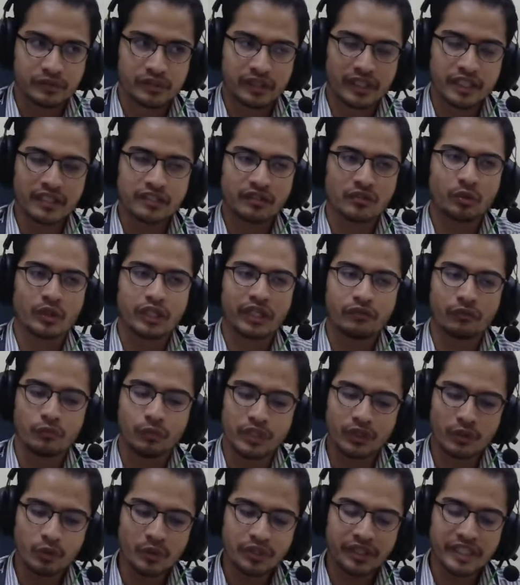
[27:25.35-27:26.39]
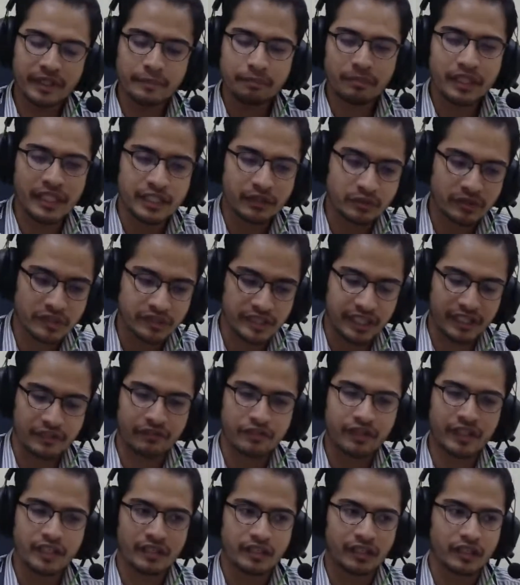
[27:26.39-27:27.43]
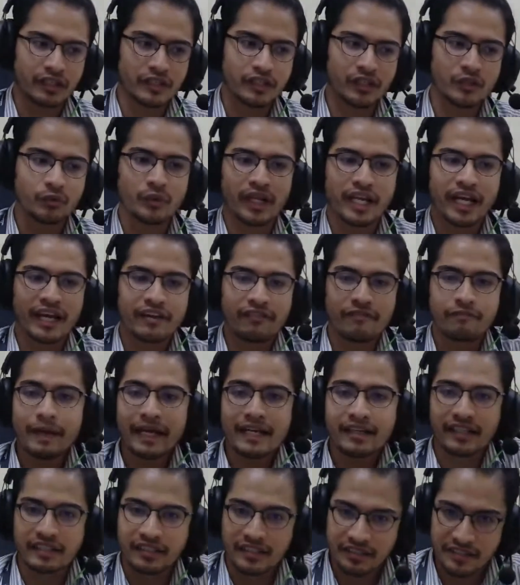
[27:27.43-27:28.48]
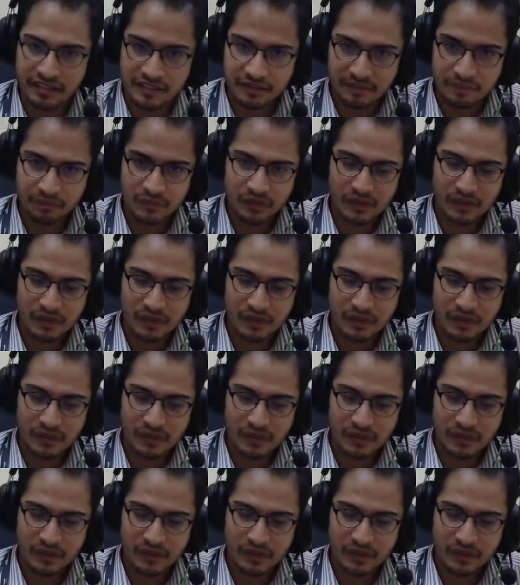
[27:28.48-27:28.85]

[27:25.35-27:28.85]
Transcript: Okay, so if we go deeper into the traffic, you will have packets.